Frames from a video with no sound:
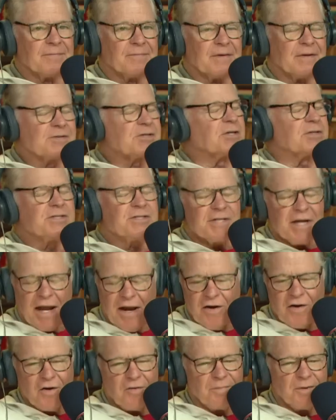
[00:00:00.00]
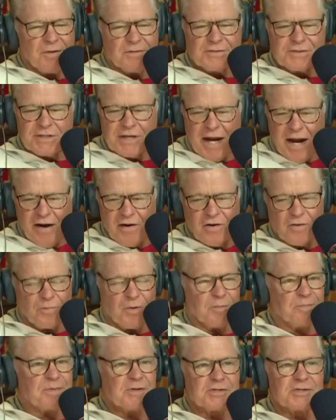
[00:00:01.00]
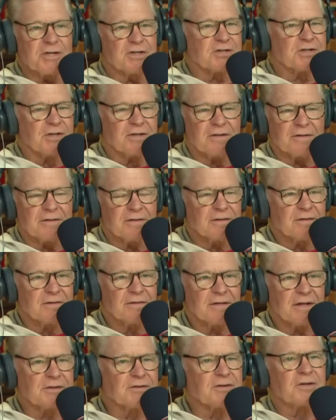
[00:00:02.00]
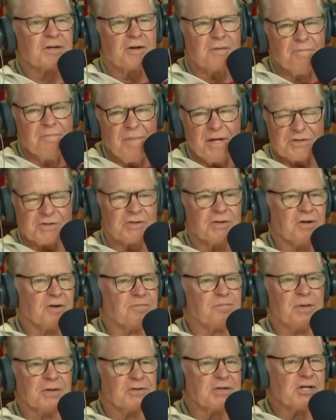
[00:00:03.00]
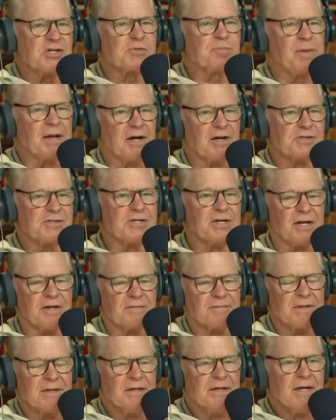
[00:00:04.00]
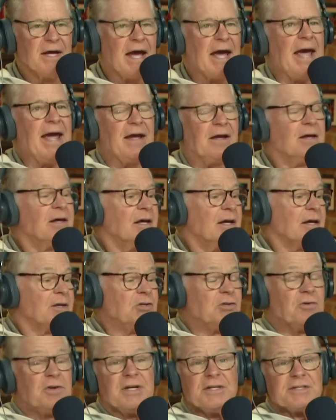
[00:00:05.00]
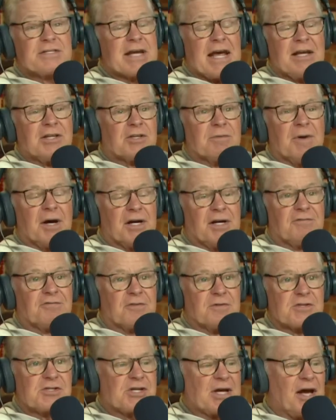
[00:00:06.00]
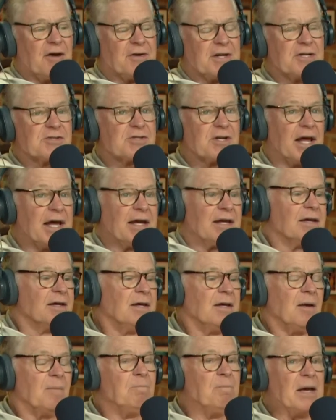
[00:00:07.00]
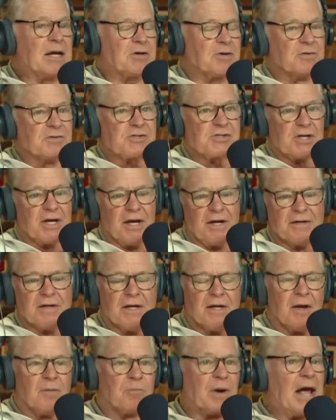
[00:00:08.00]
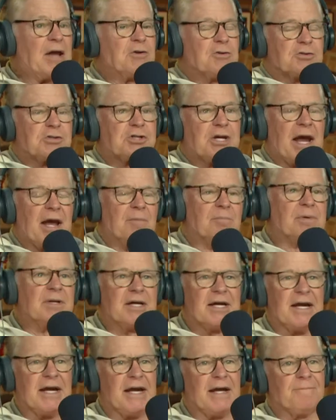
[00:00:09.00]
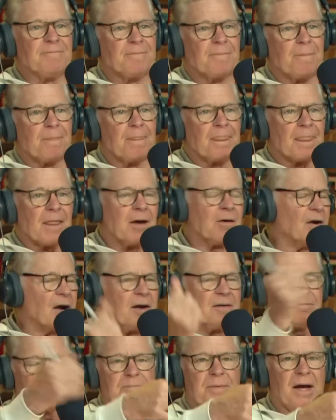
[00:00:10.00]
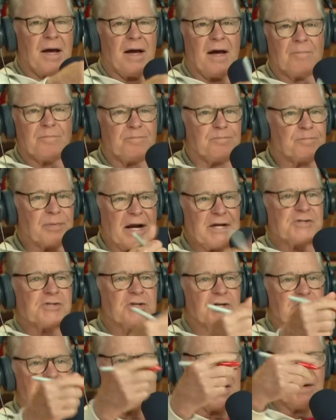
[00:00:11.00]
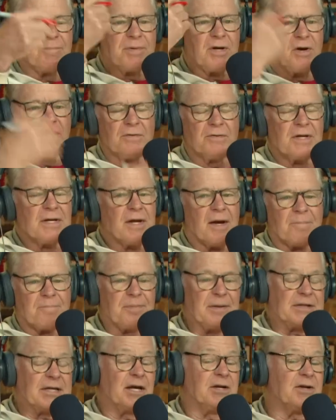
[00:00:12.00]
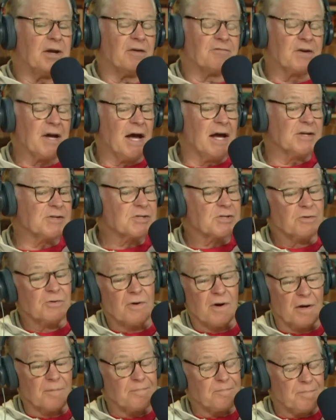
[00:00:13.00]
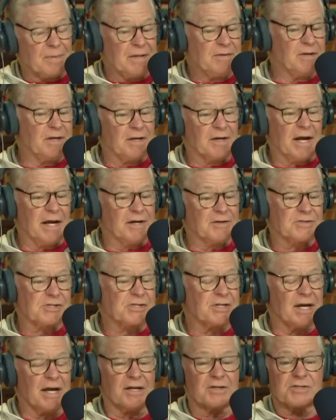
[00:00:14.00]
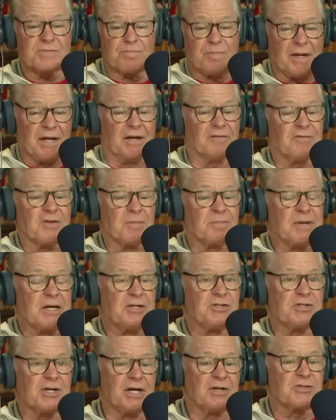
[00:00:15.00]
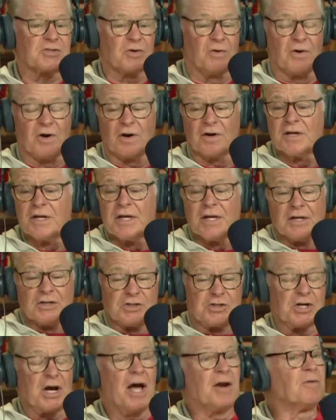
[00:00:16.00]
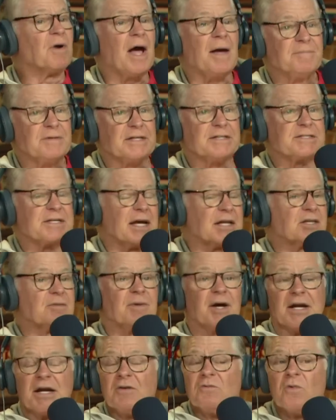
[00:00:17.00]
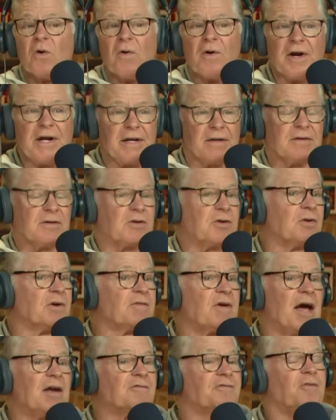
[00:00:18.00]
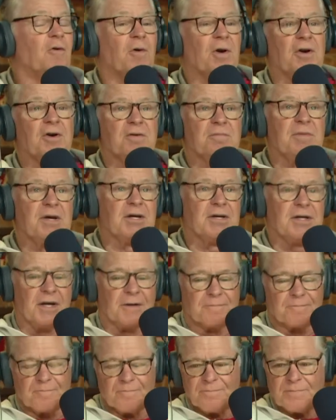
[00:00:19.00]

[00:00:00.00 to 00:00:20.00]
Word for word: It's a terrible, terrible position that the commissioner put these players in. Hey, you didn't take the money from the Saudis like Mickelson, Brandel Chamblee, or uh, uh, Bryson DeChambeau, but then you have guys who are in the United States playing for the P G A Tour. John Rahm didn't take the money, and Rory could have gotten four hundred million dollars.